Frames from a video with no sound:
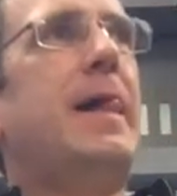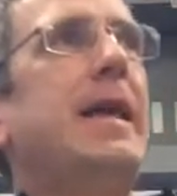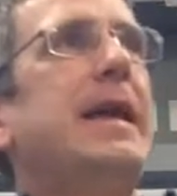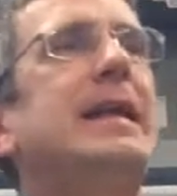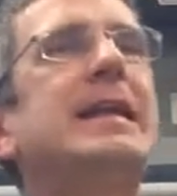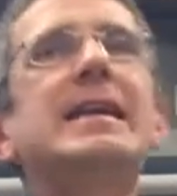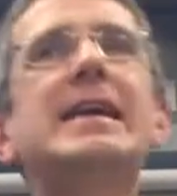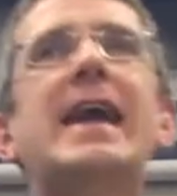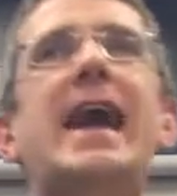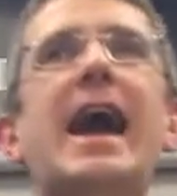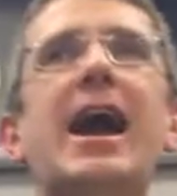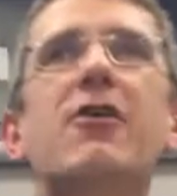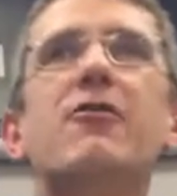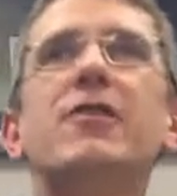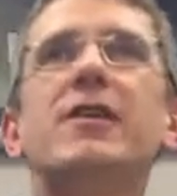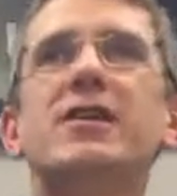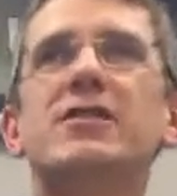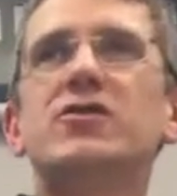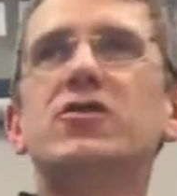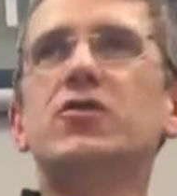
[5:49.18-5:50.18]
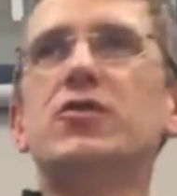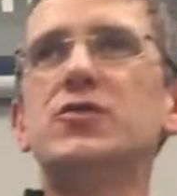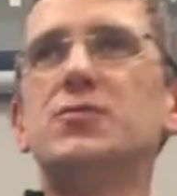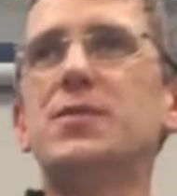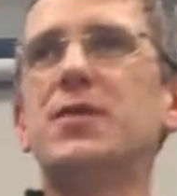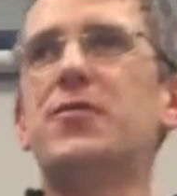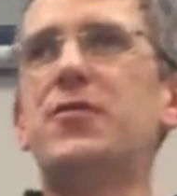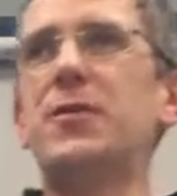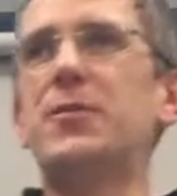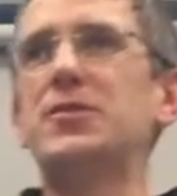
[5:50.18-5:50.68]
in character as
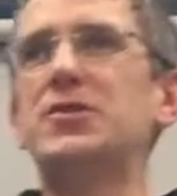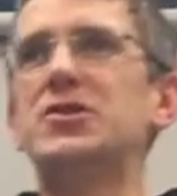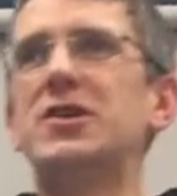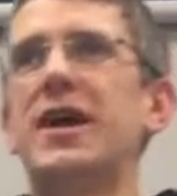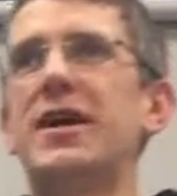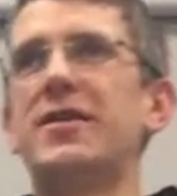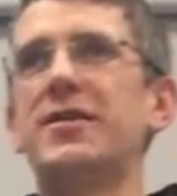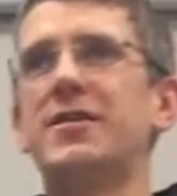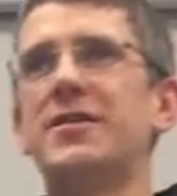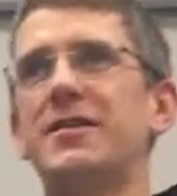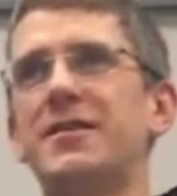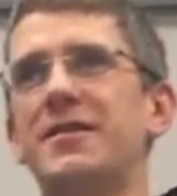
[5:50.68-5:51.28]
Mephibosheth.